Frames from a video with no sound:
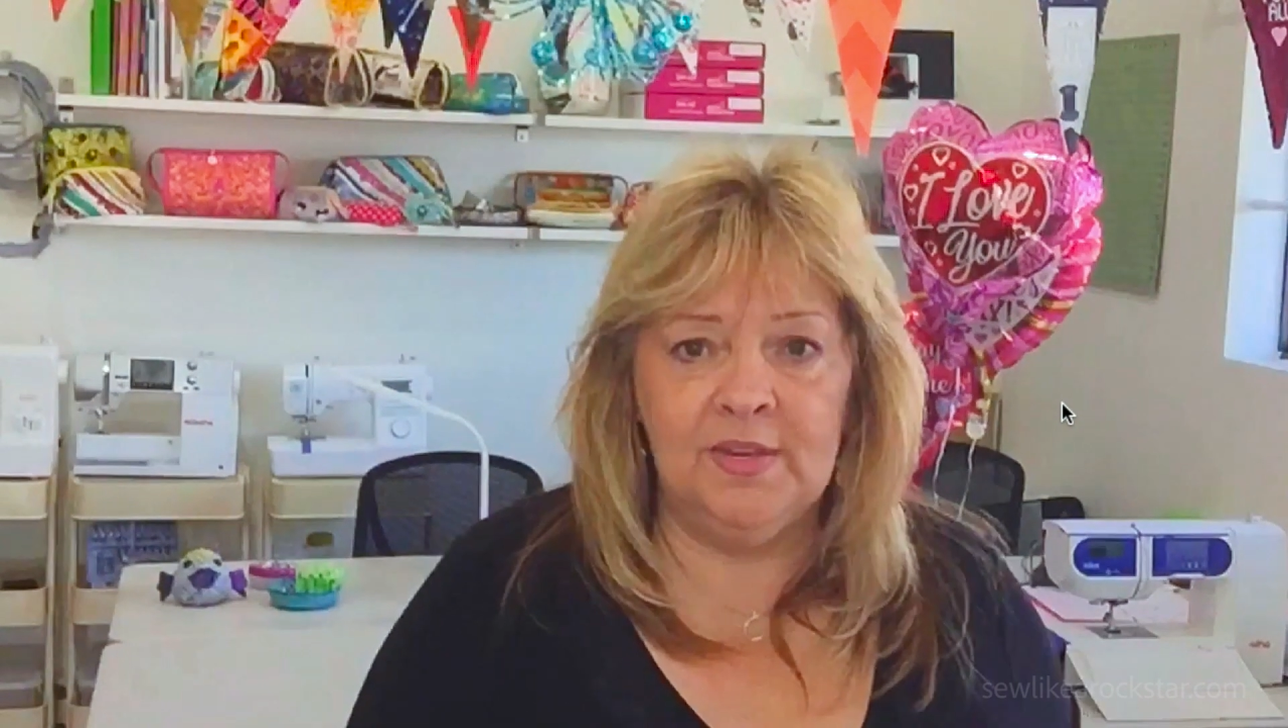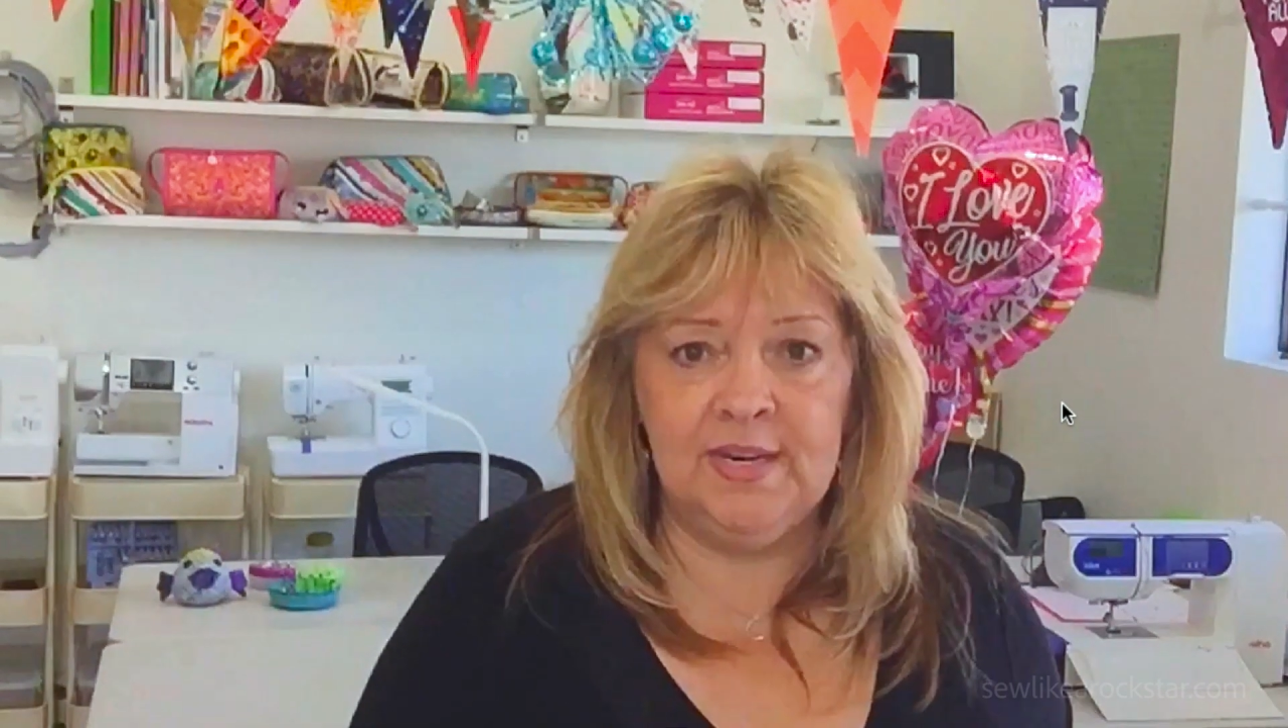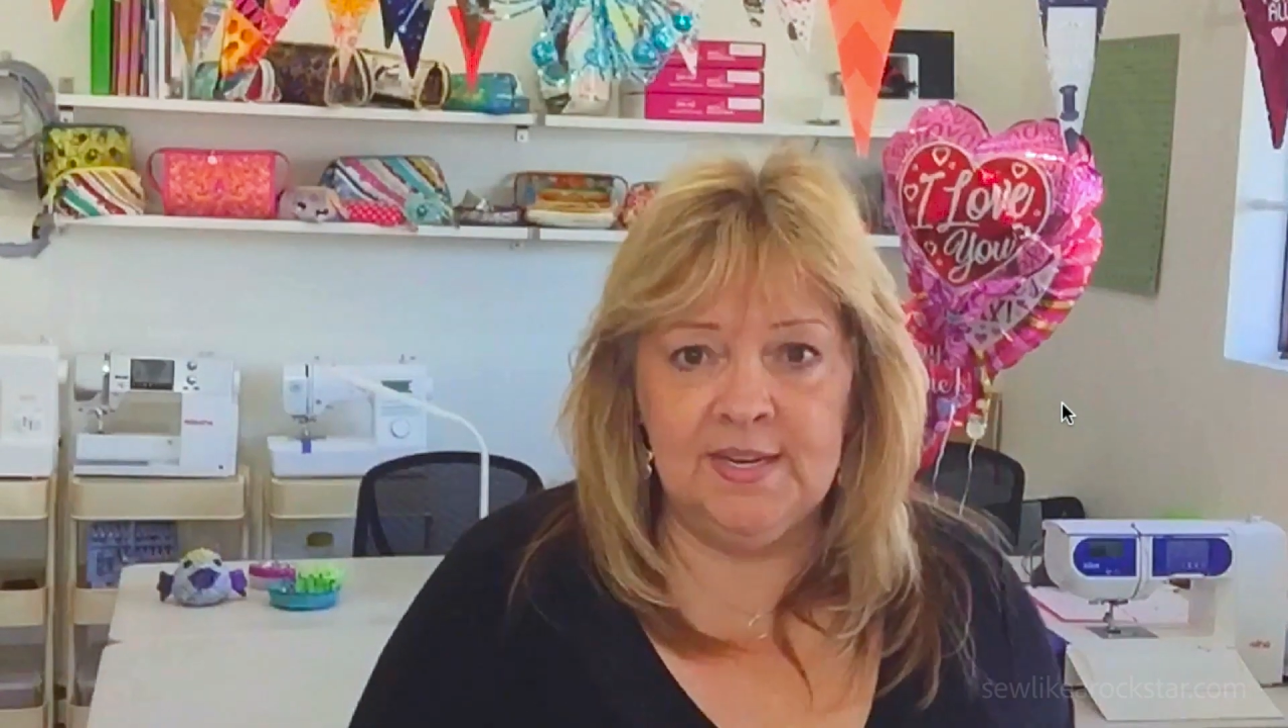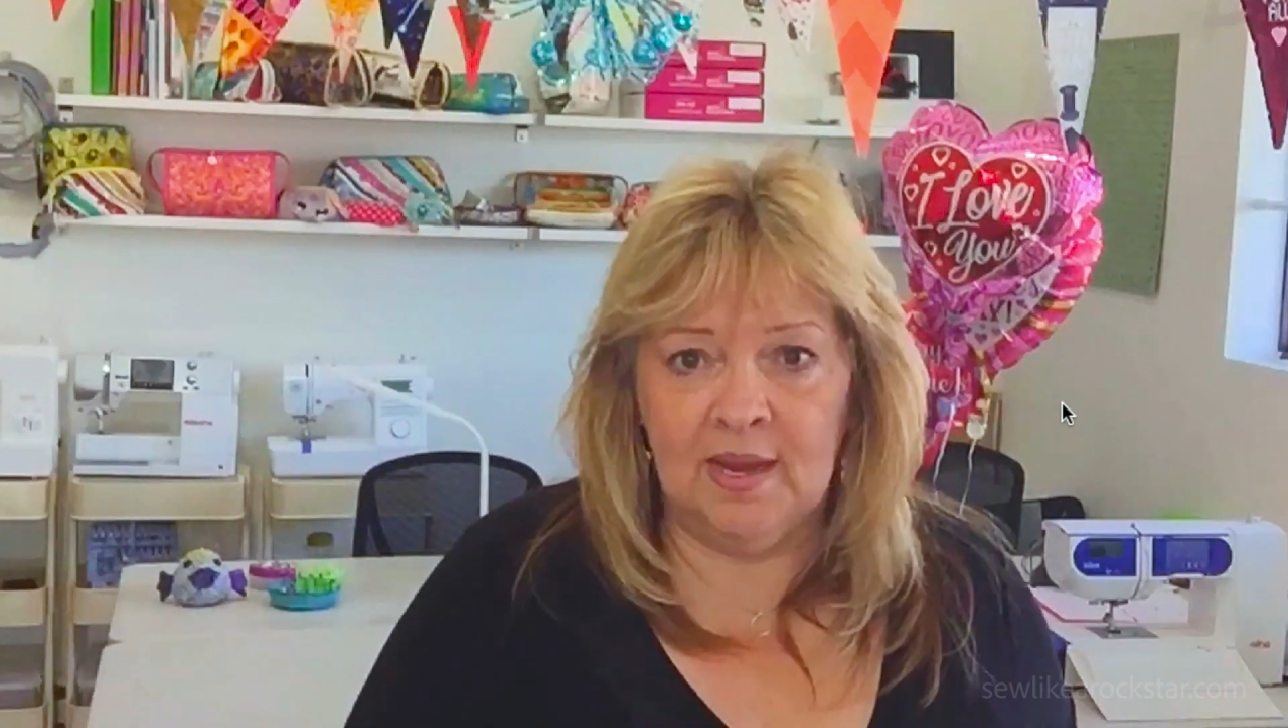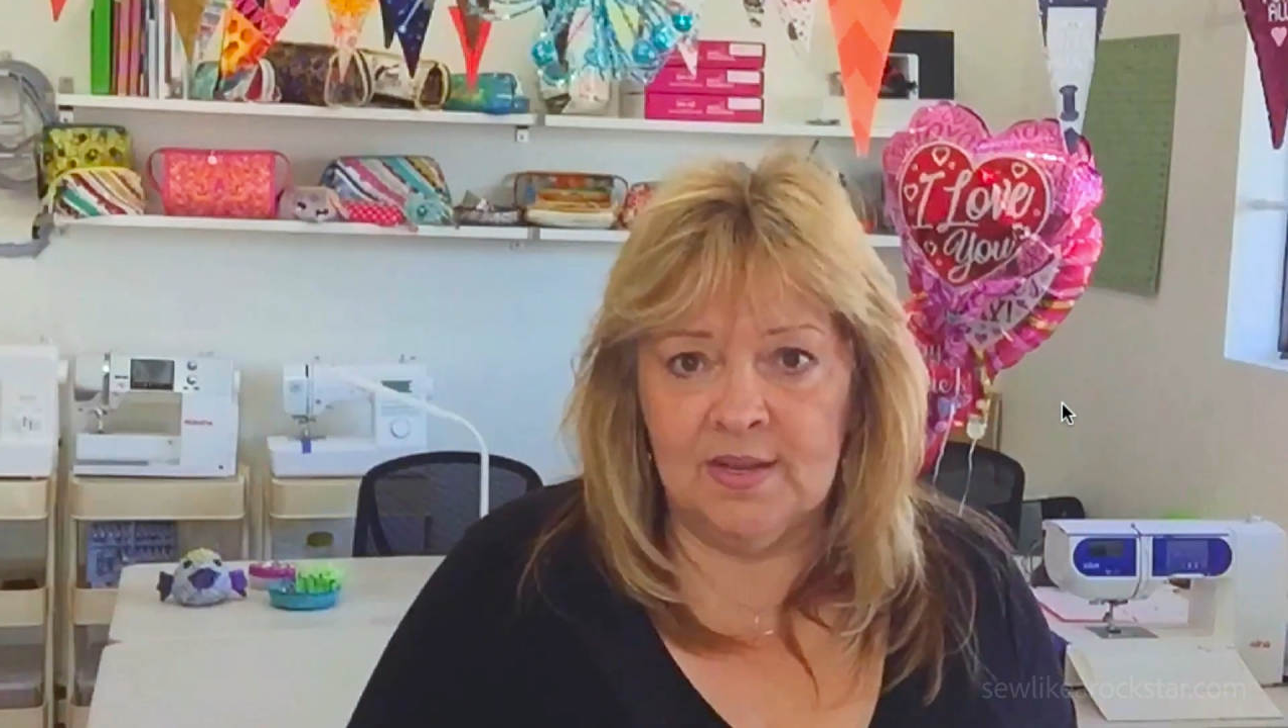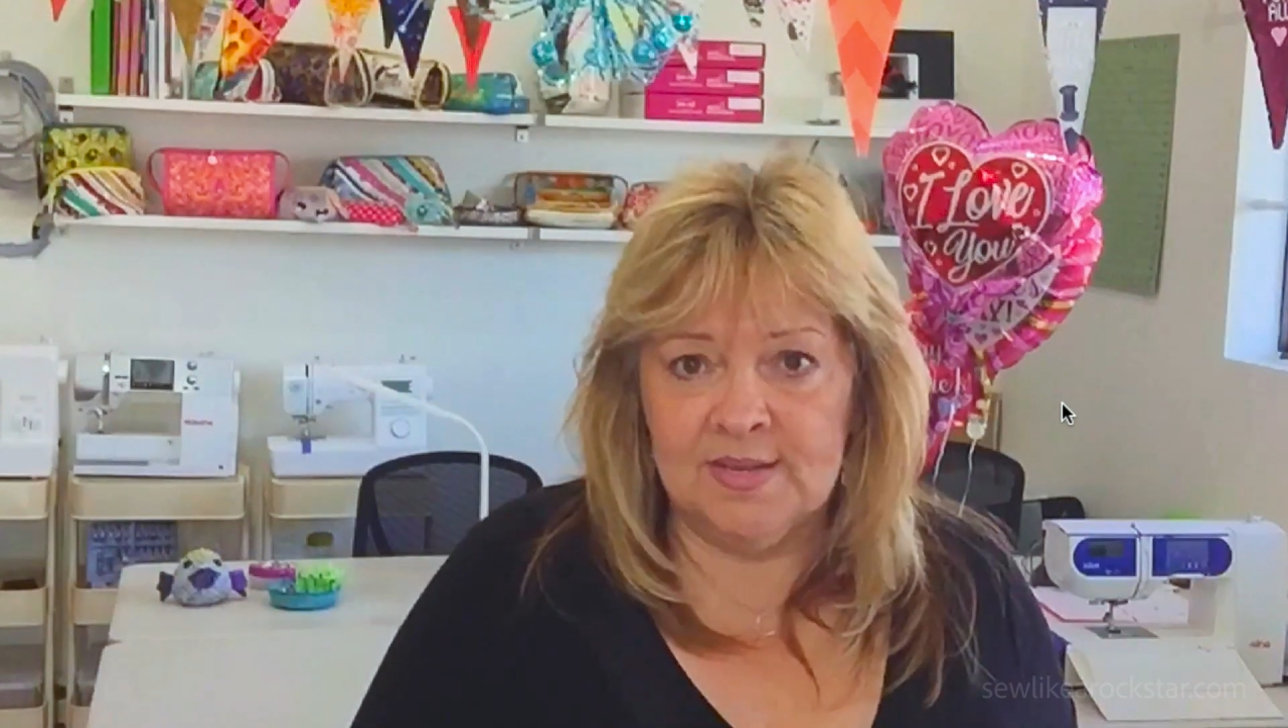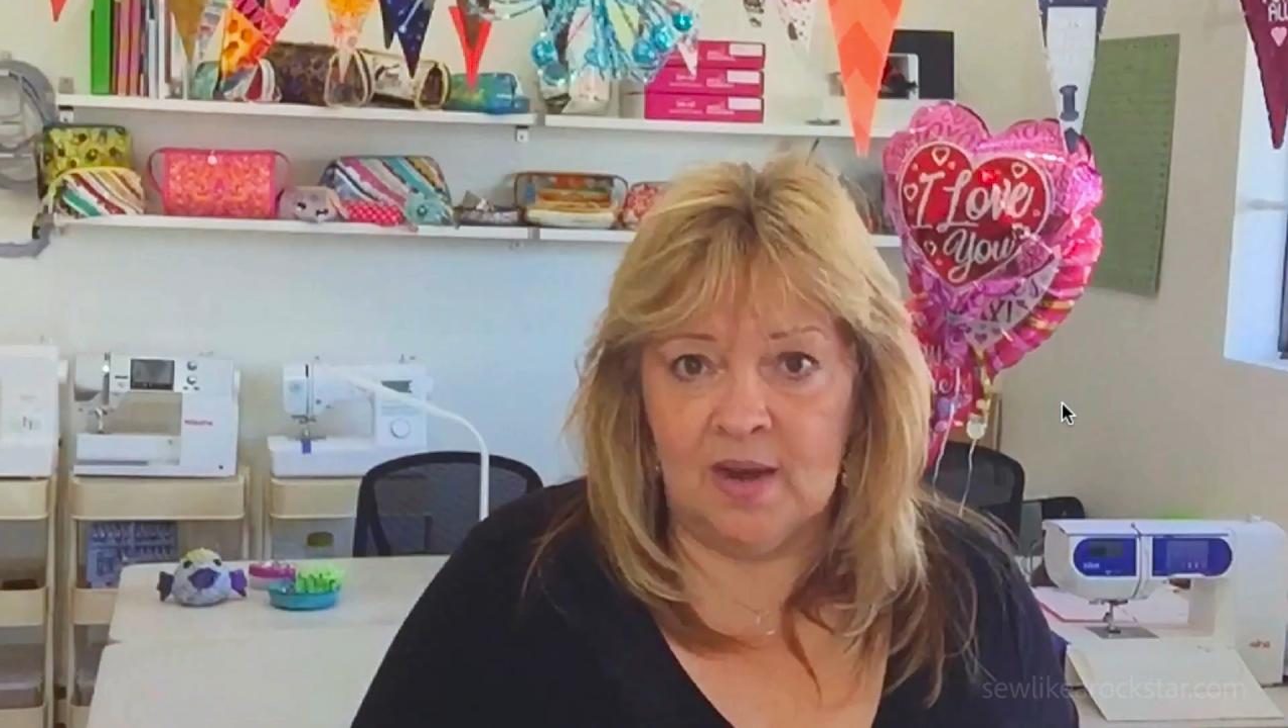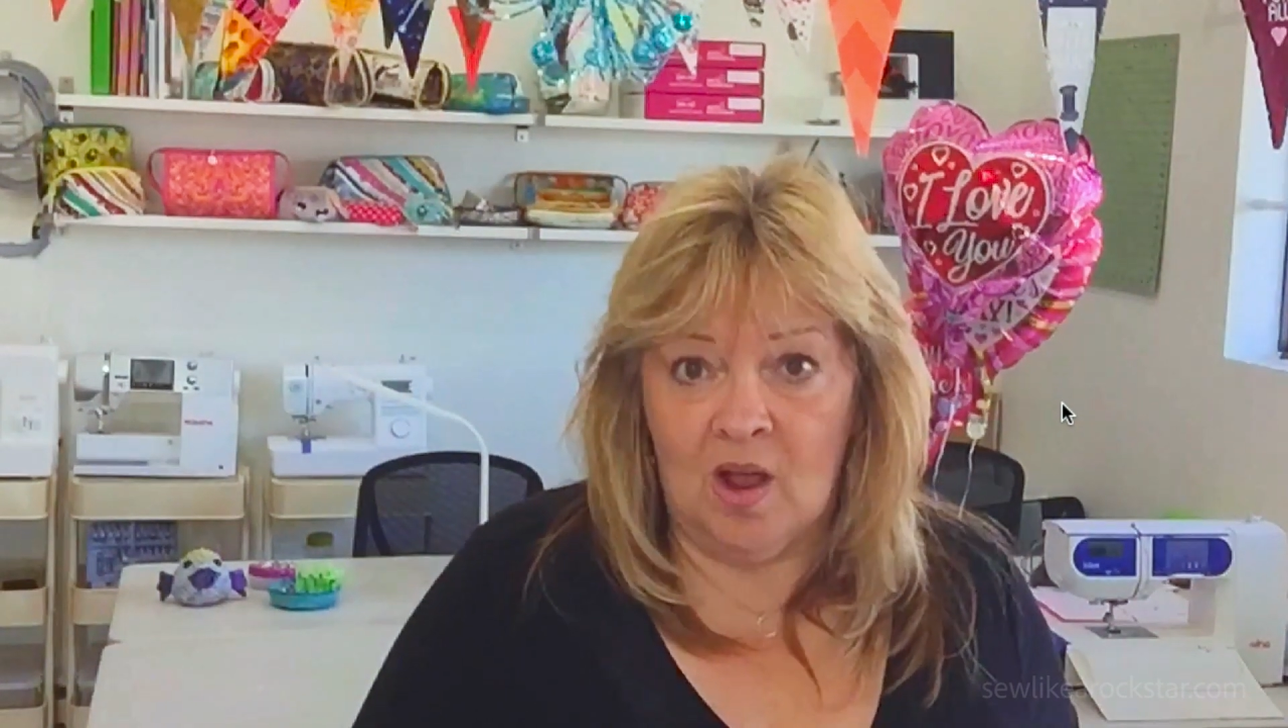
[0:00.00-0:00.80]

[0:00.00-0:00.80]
details on